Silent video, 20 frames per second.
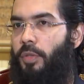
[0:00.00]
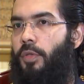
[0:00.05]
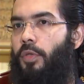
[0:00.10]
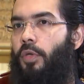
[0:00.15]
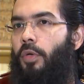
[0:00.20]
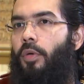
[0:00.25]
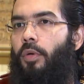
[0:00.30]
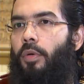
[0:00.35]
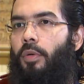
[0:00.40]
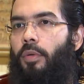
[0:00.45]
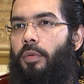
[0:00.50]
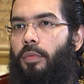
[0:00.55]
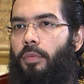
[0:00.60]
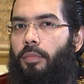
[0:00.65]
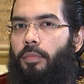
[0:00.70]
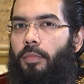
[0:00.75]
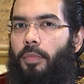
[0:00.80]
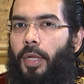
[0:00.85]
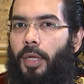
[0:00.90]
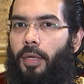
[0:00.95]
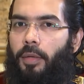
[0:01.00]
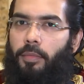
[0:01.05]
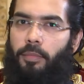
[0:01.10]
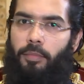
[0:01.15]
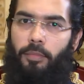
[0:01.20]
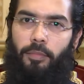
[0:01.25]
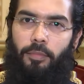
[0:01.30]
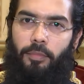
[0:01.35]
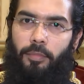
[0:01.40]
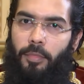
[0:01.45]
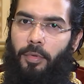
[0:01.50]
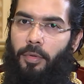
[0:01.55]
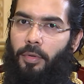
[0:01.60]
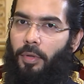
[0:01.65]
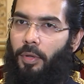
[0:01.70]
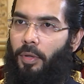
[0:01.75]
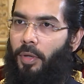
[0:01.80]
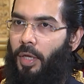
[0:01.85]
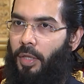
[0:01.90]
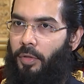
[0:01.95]
So like
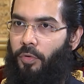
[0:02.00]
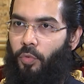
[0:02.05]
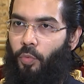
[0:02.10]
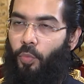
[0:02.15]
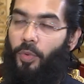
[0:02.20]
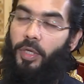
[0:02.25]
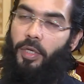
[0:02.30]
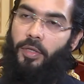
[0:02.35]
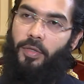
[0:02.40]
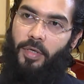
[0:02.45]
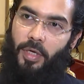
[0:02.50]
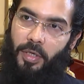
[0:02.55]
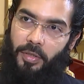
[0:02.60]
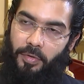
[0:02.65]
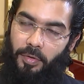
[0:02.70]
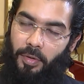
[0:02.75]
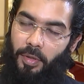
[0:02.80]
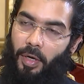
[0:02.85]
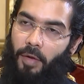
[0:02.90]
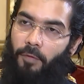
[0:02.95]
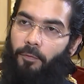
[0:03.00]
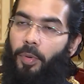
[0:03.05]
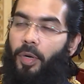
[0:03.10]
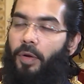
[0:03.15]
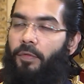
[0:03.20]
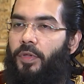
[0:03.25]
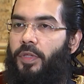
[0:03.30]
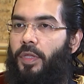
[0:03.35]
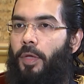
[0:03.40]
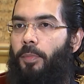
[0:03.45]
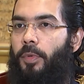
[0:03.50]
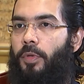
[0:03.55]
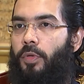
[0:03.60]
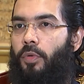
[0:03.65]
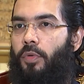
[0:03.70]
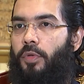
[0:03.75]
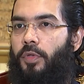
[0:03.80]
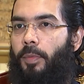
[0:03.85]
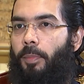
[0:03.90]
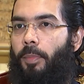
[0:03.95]
as we discussed in our previous
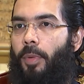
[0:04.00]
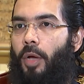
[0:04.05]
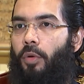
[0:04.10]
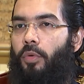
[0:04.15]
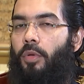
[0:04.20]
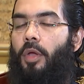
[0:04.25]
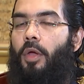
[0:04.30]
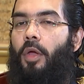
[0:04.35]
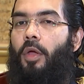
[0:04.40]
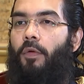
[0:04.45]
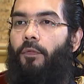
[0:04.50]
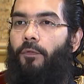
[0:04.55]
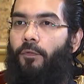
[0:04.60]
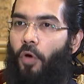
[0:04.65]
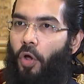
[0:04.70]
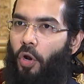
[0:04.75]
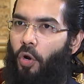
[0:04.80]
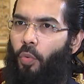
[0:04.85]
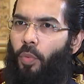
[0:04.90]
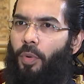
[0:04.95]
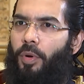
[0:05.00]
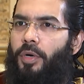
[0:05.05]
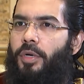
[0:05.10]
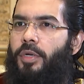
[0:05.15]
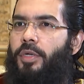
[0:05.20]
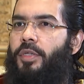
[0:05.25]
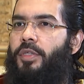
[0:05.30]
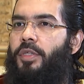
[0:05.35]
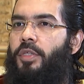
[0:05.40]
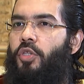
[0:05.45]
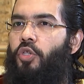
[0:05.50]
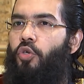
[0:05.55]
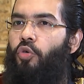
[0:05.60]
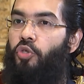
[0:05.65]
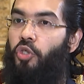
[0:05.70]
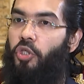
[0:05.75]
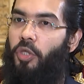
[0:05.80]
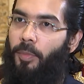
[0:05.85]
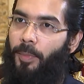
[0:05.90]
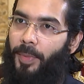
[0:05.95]
episodes about followers and
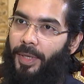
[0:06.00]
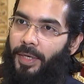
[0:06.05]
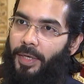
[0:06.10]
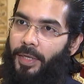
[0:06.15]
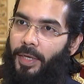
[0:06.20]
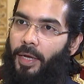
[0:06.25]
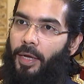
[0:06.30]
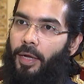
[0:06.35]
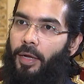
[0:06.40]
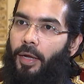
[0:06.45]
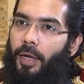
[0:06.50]
social media,